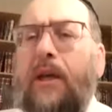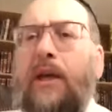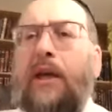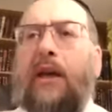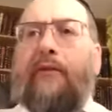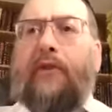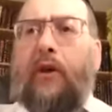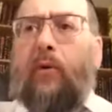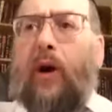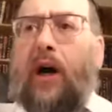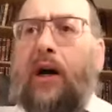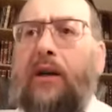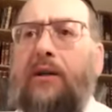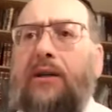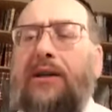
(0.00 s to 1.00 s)
If you
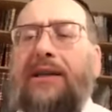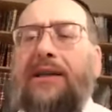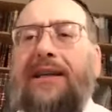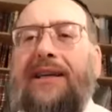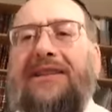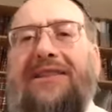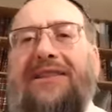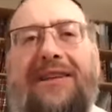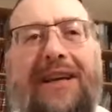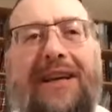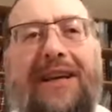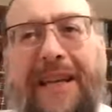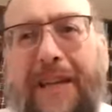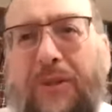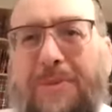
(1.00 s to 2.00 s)
are, here's a
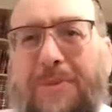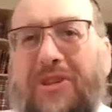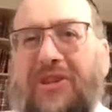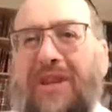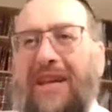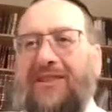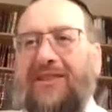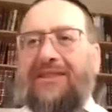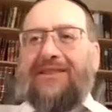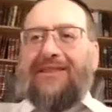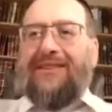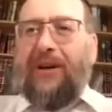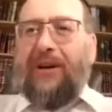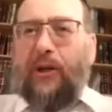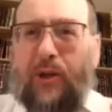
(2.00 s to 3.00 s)
litmus test.
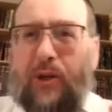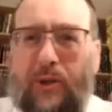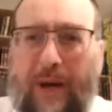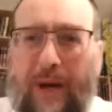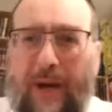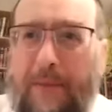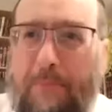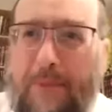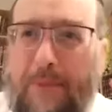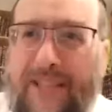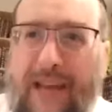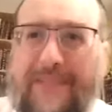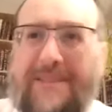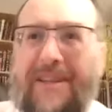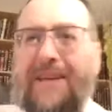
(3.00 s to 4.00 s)
Are you a
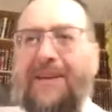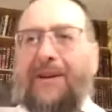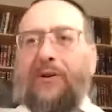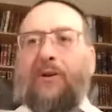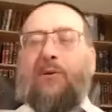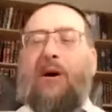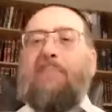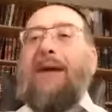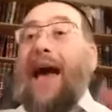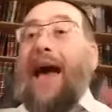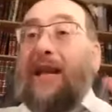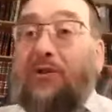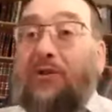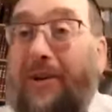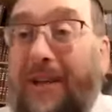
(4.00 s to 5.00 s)
medaktik? Are you a
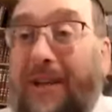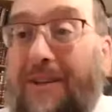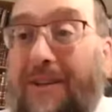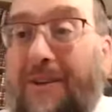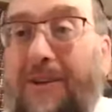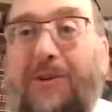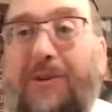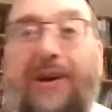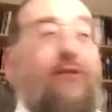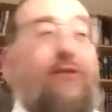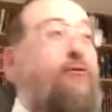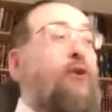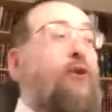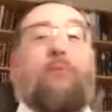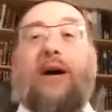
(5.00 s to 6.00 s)
mahadrin? Are you a
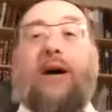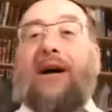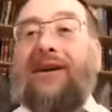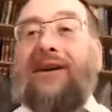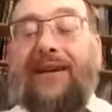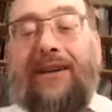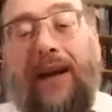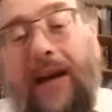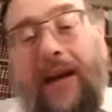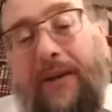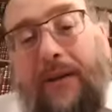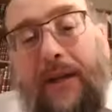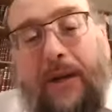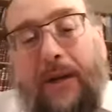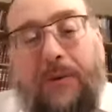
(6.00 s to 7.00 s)
fruma? I
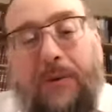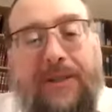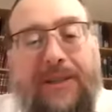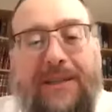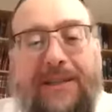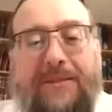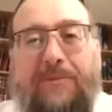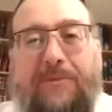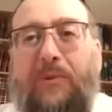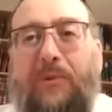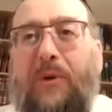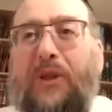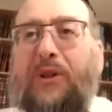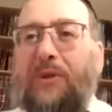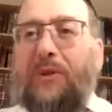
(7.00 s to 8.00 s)
don't know. What
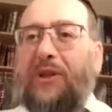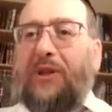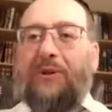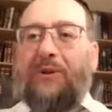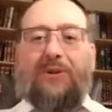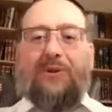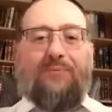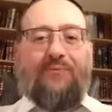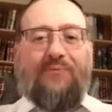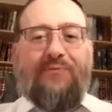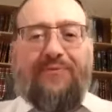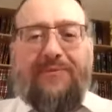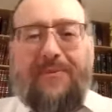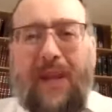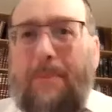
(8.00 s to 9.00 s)
word do you want to use?
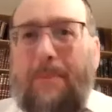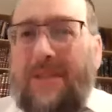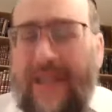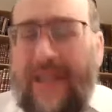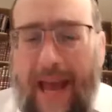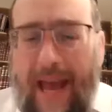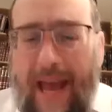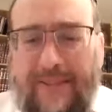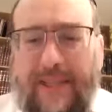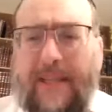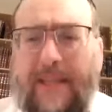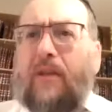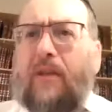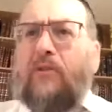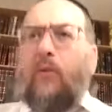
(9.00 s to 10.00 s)
A
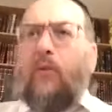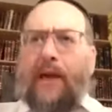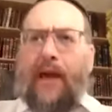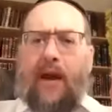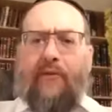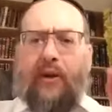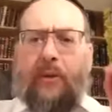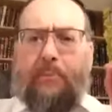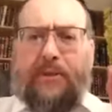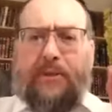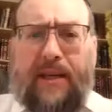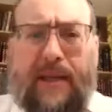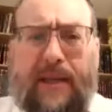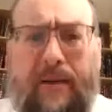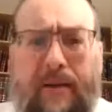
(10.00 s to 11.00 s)
medaktikin, those who are careful and
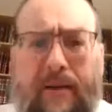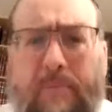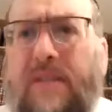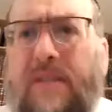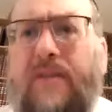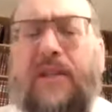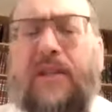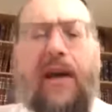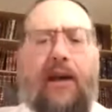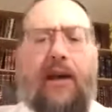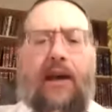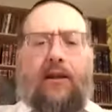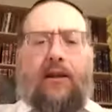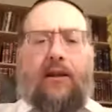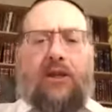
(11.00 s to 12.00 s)
particular in mitzvahs,
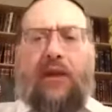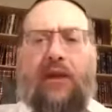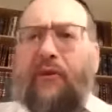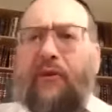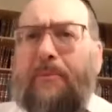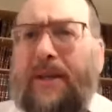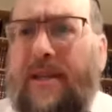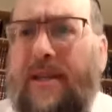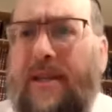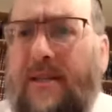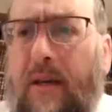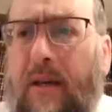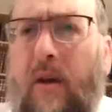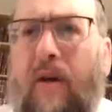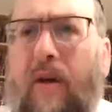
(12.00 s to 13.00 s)
einom soifrim ad
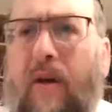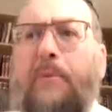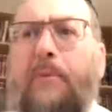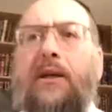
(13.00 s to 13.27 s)
seisakichavim.